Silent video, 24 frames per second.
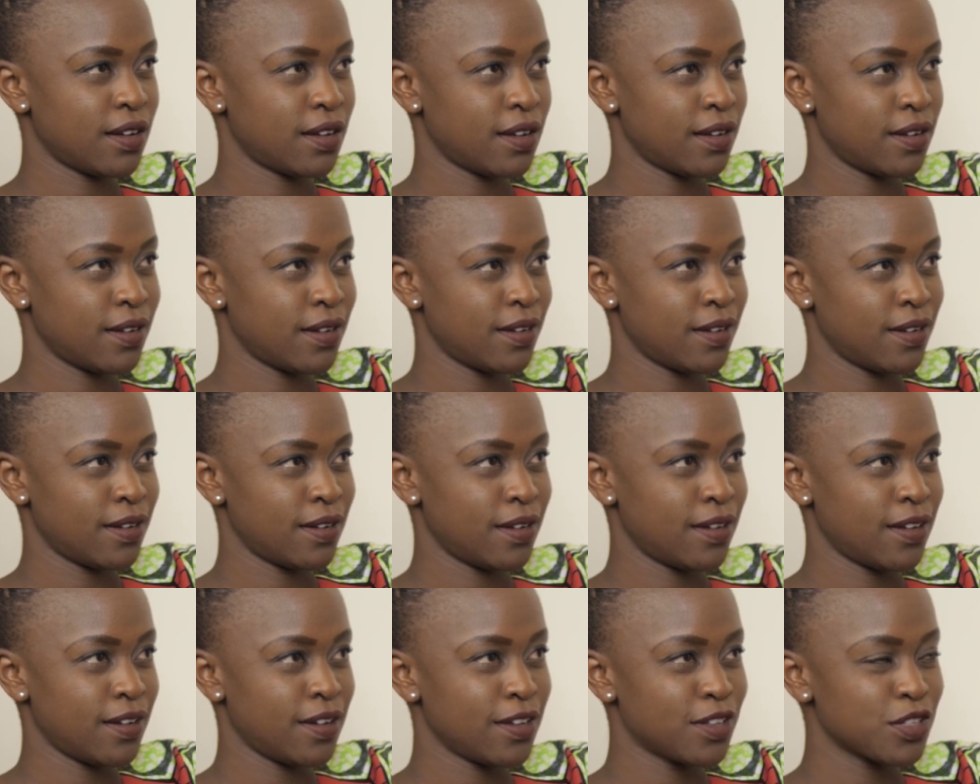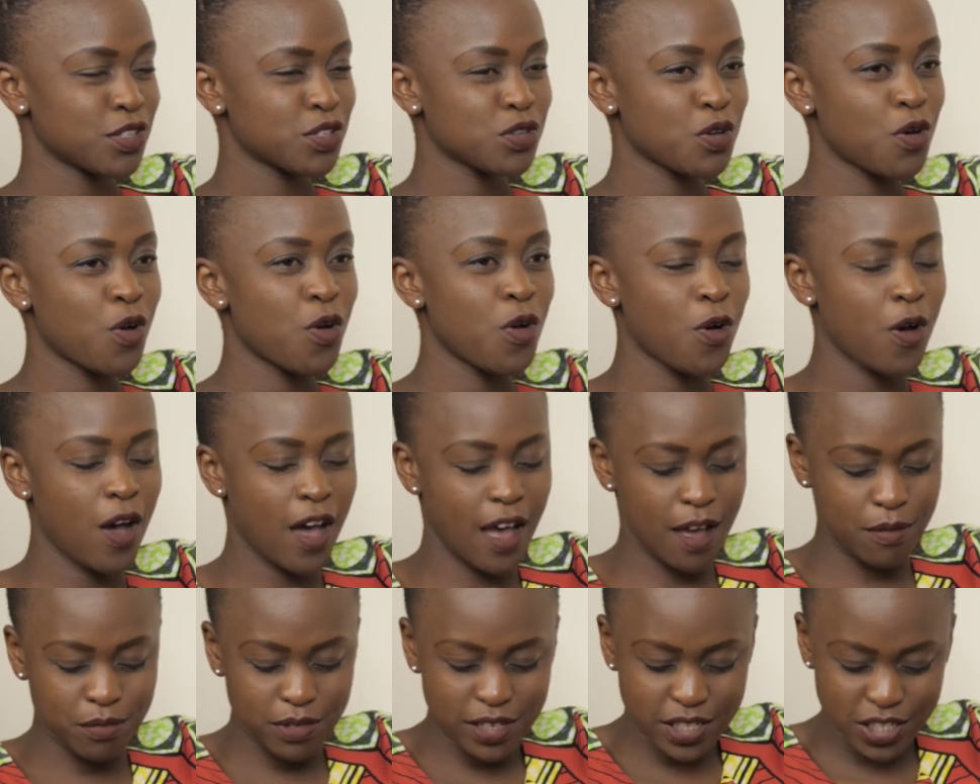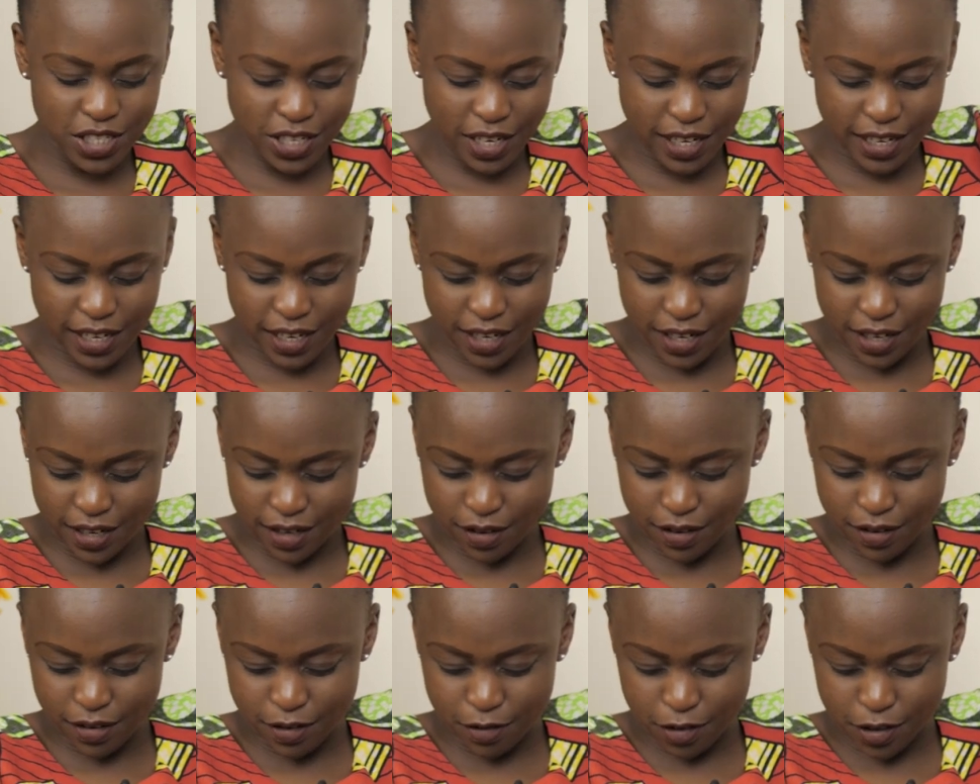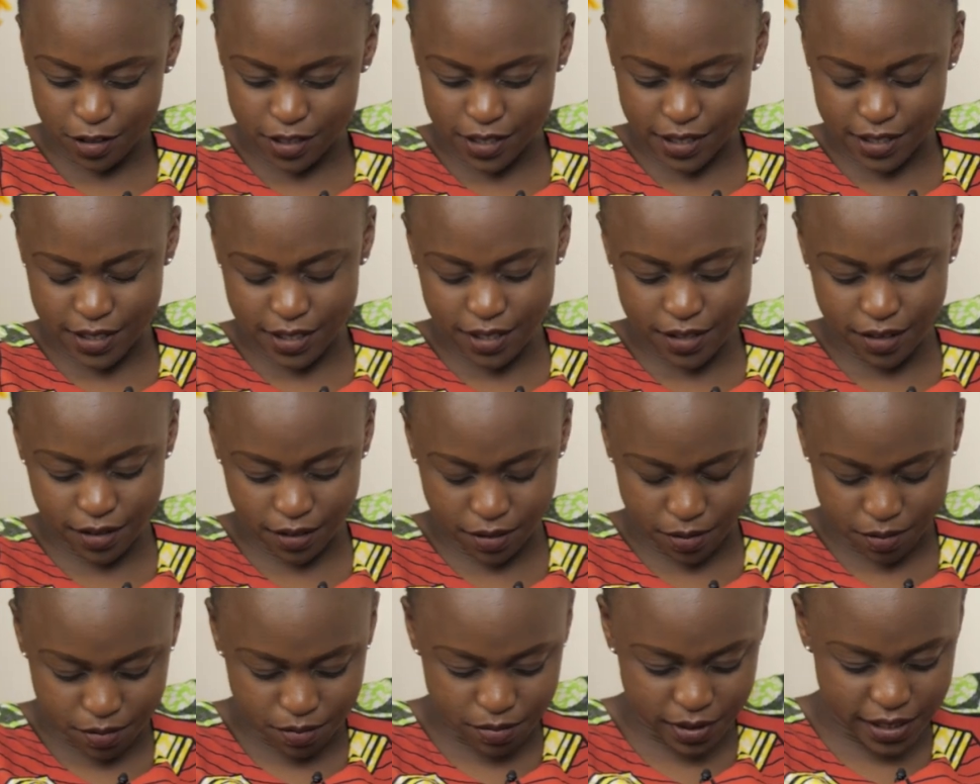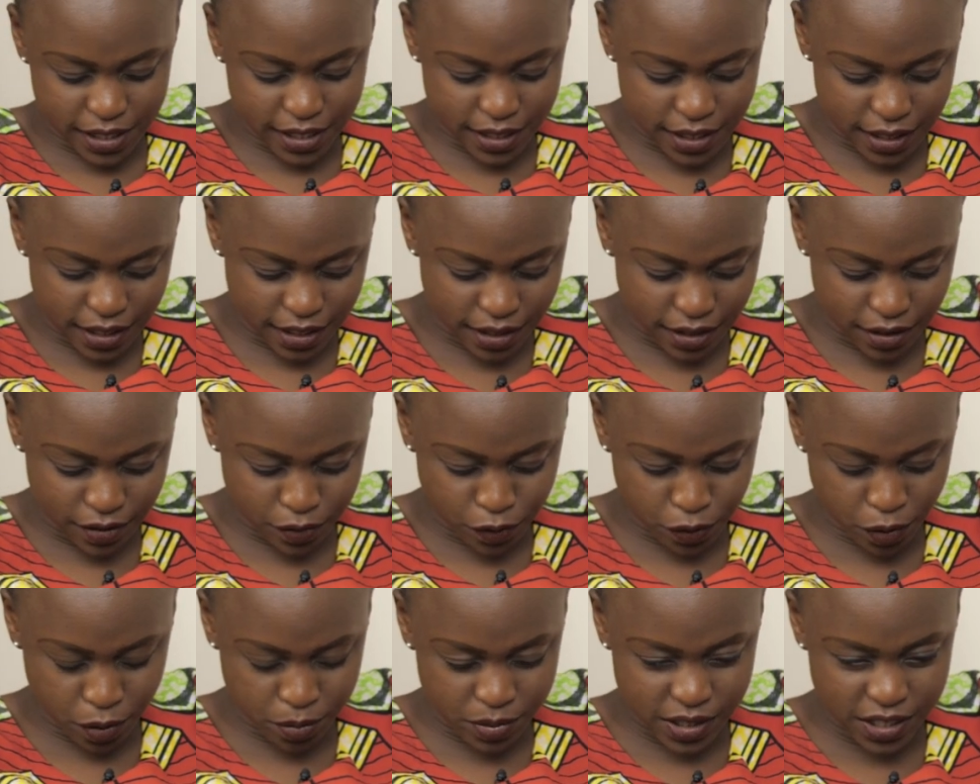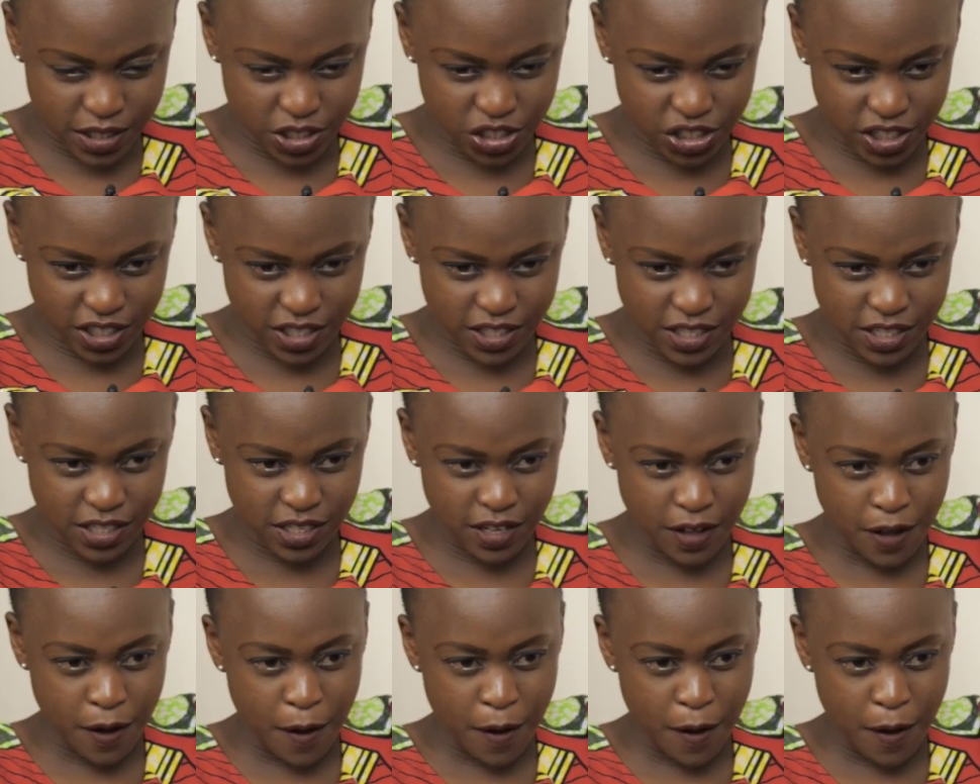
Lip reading: Mm. So I'm literally still bleeding, mm, from stitches.